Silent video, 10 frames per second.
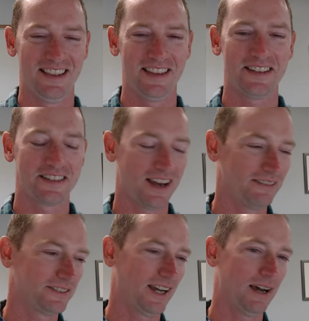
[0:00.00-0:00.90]
This is
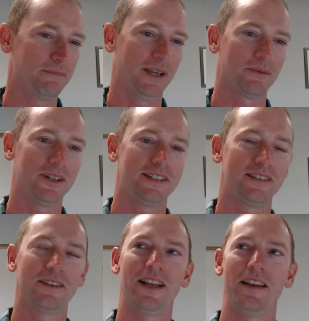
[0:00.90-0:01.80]
off topic.
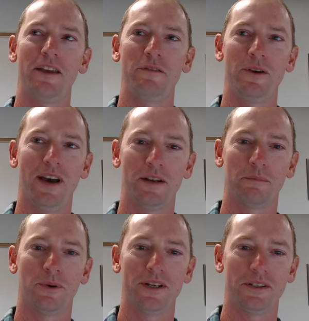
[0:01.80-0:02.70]
What's if you had to
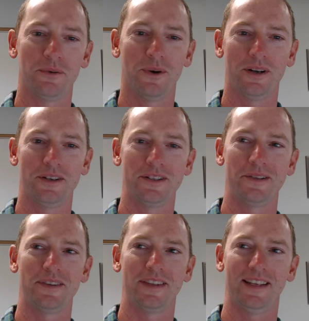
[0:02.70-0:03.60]
point to one or
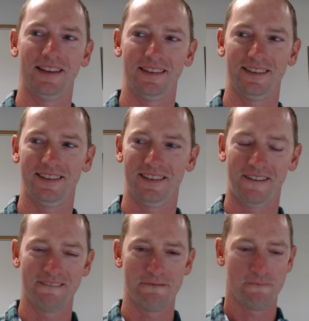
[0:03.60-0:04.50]
two things,
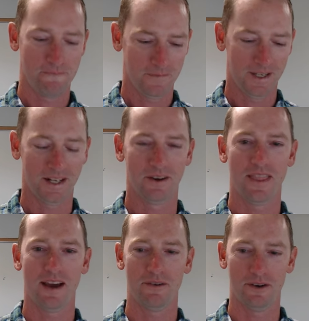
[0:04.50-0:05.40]
you know,
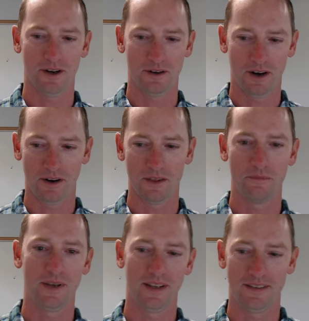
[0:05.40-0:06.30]
that were are the
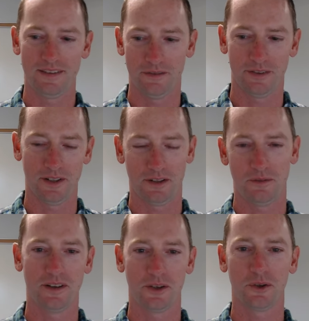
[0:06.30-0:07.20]
biggest difference
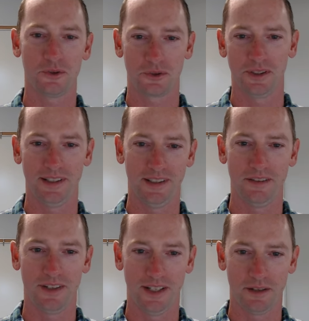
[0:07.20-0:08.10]
that culturally
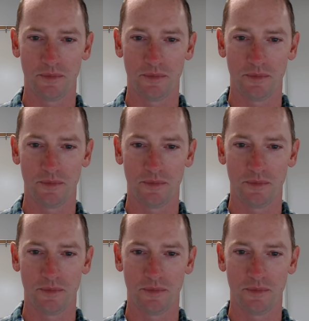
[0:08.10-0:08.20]
living in